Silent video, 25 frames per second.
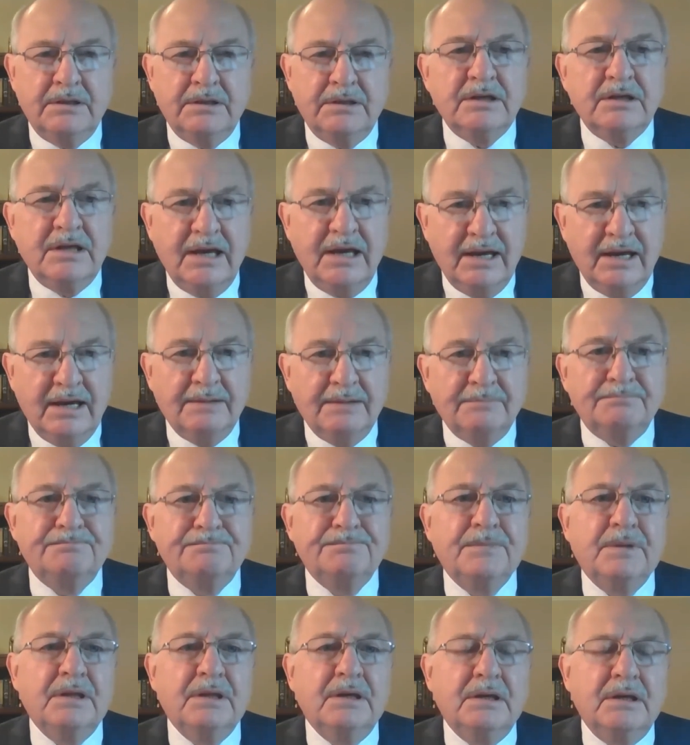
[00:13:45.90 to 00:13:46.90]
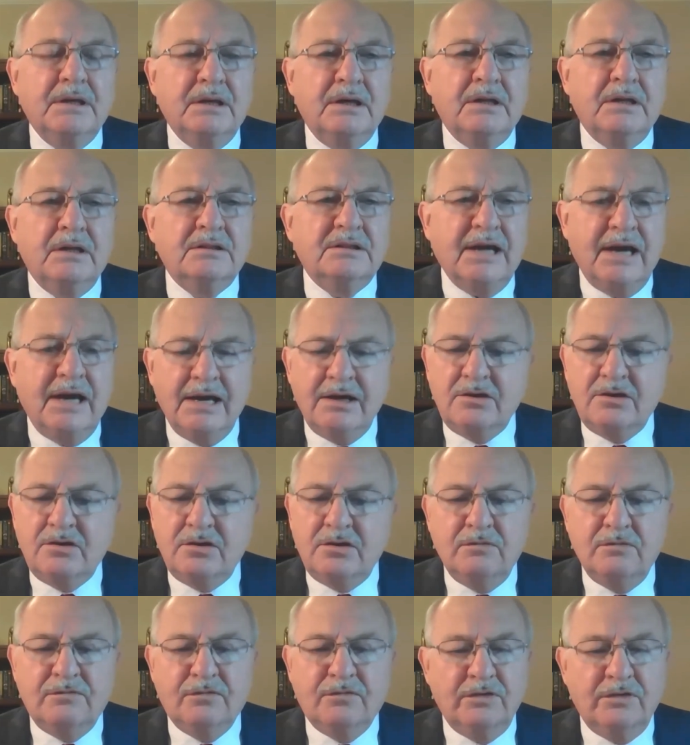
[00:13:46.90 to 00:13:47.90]
Again, thank
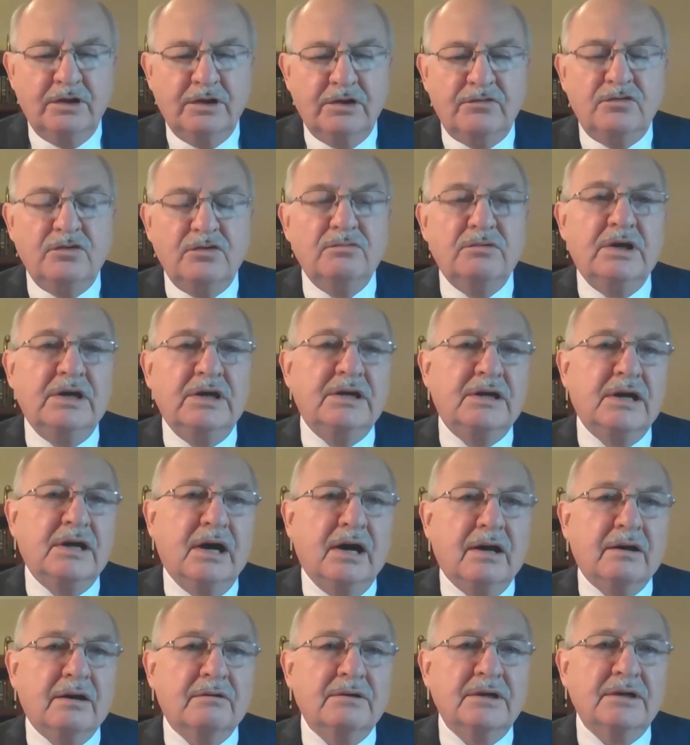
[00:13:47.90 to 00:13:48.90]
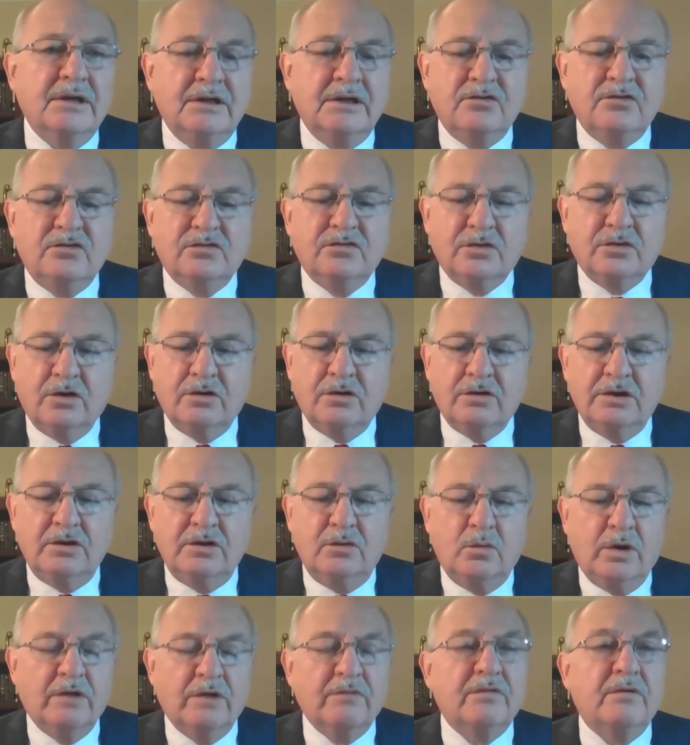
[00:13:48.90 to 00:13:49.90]
you for this unique honor. It is certainly
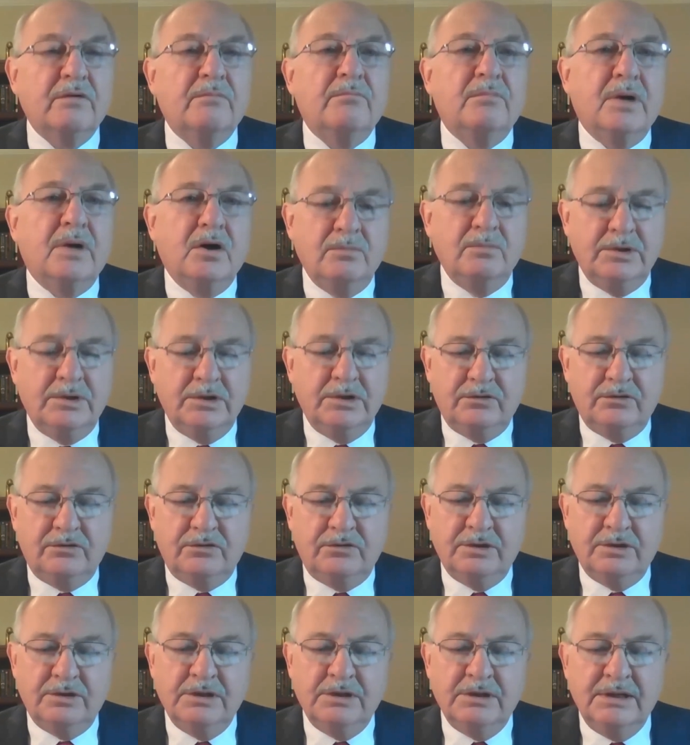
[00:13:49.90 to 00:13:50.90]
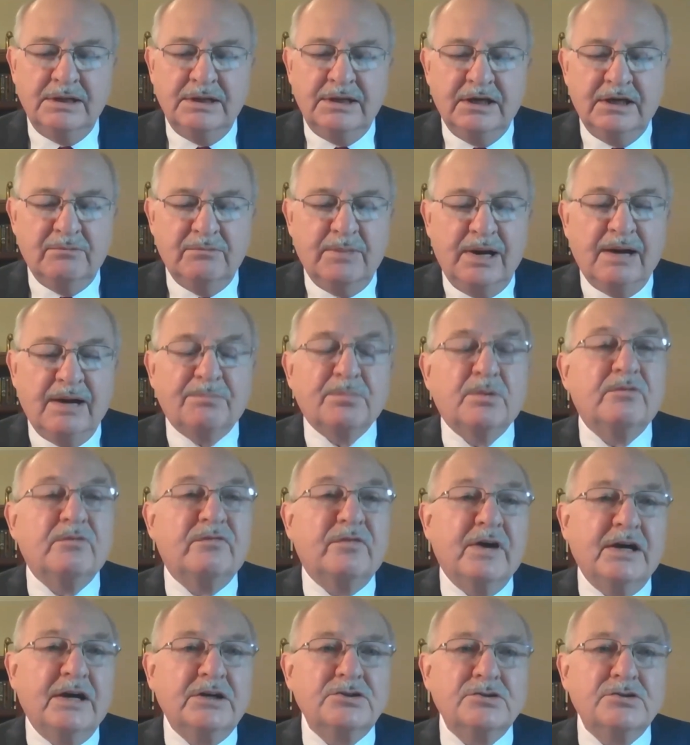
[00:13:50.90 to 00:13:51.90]
one of the moments in my
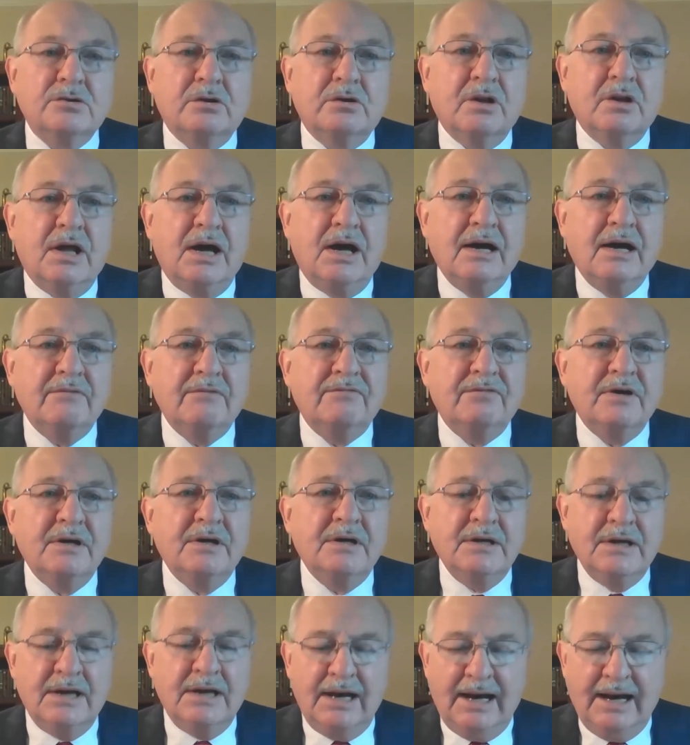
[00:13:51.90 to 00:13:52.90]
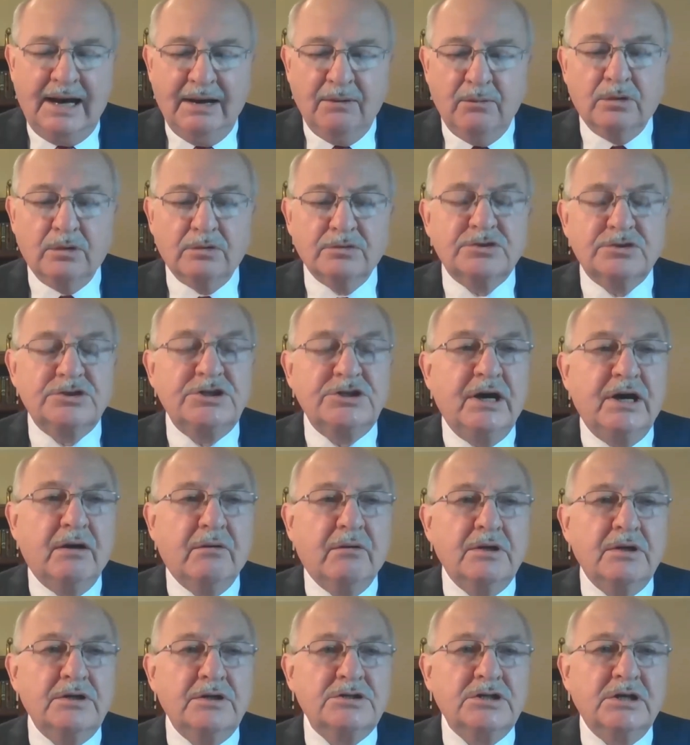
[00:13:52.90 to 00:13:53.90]
professional life I will
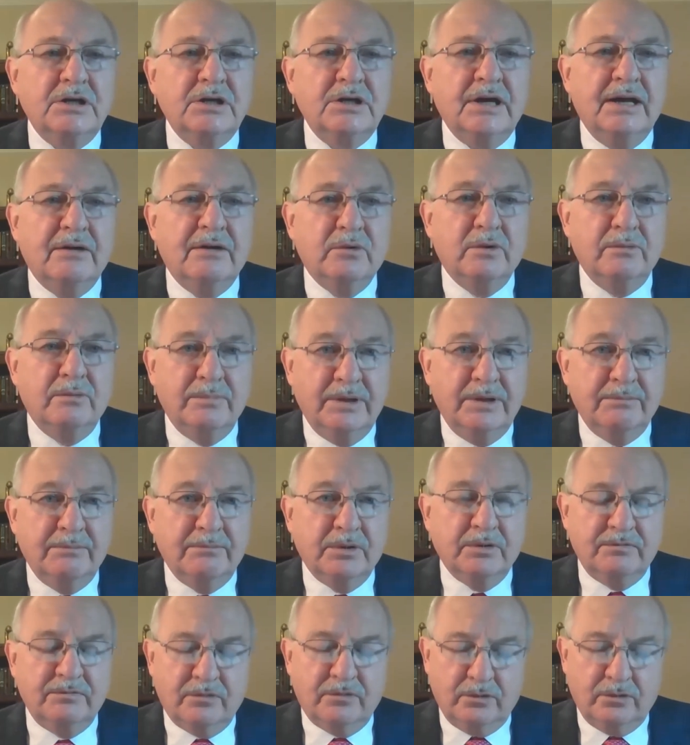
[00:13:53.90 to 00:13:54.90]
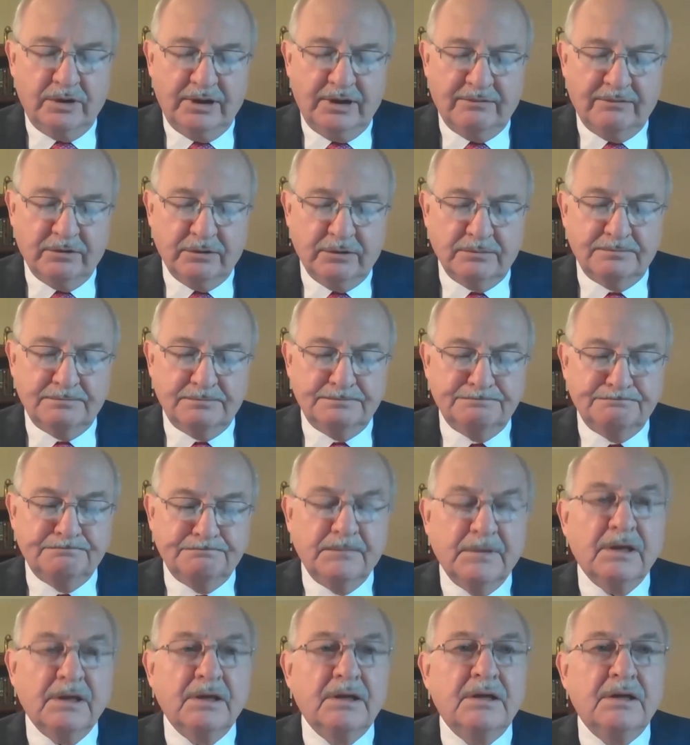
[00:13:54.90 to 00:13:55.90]
cherish and remember forever.
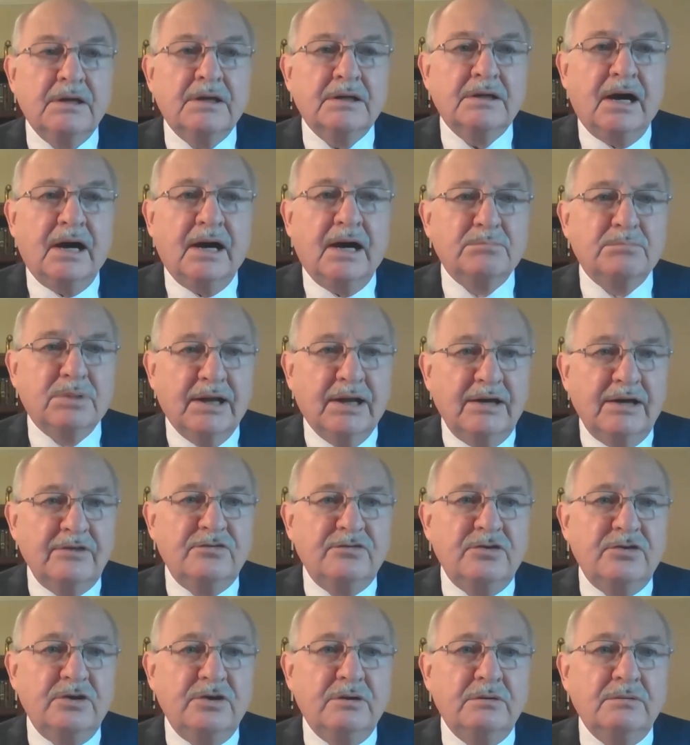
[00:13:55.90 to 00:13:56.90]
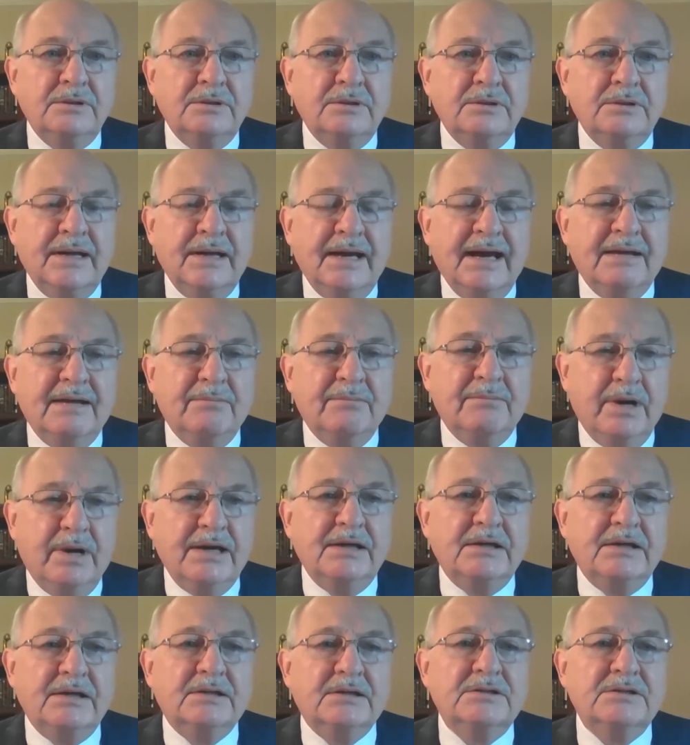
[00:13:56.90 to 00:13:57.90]
God bless you, and
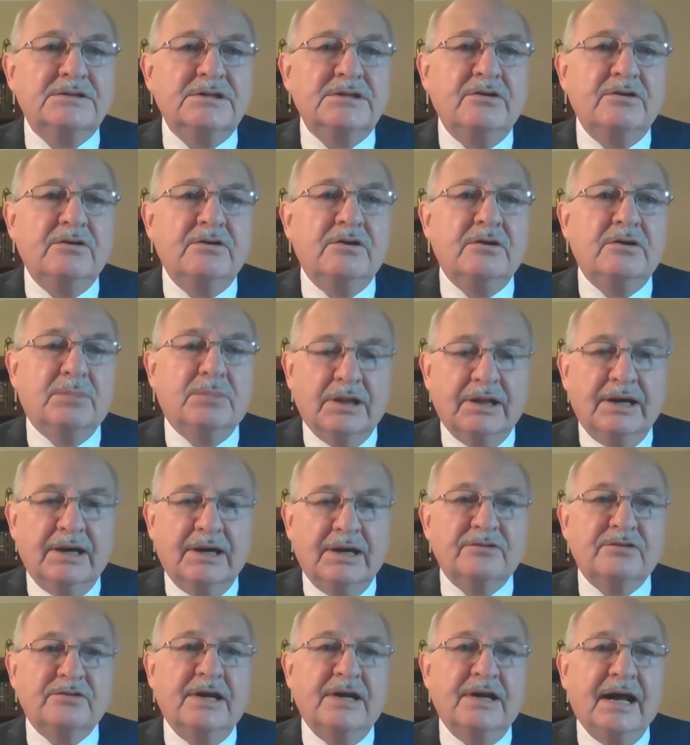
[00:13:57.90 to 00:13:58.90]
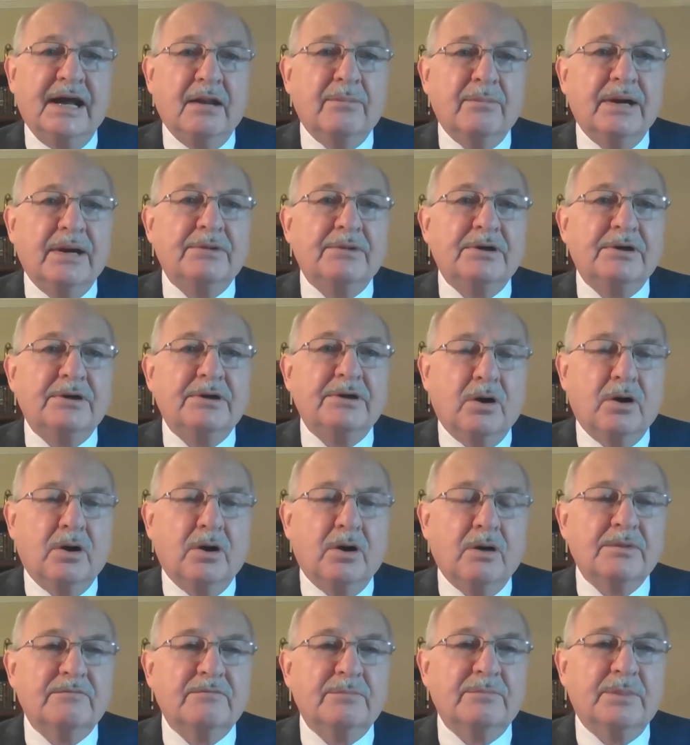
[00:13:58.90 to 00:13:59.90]
may He continue to bless the Alabama
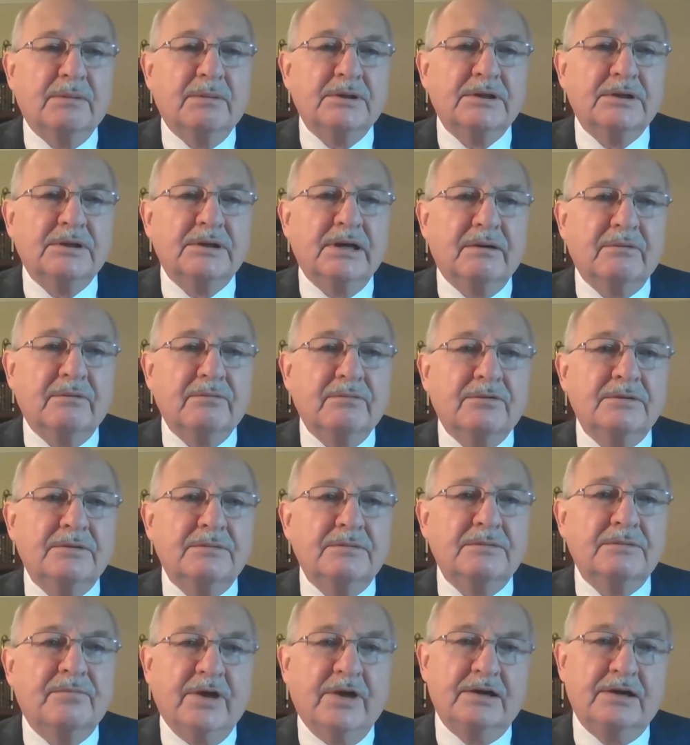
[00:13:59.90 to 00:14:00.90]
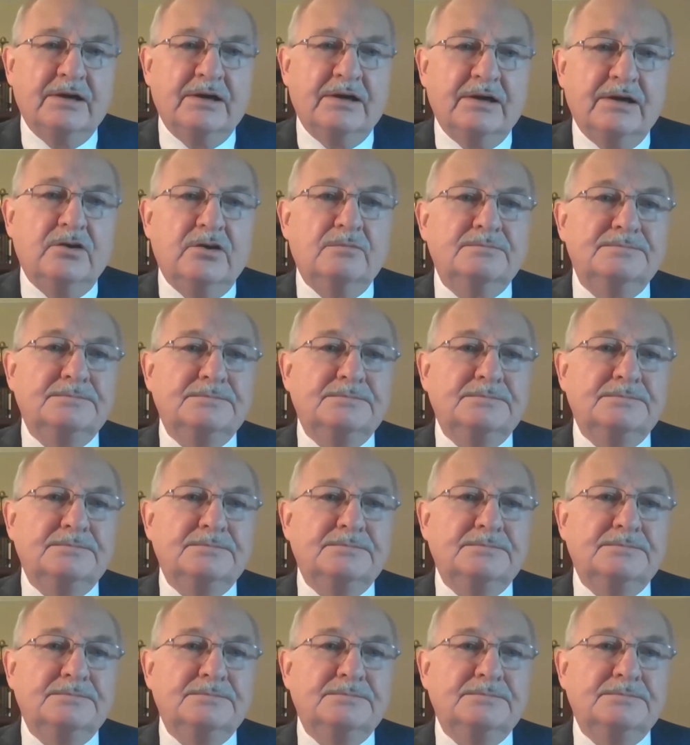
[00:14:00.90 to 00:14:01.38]
Department of Public Health. Thank you.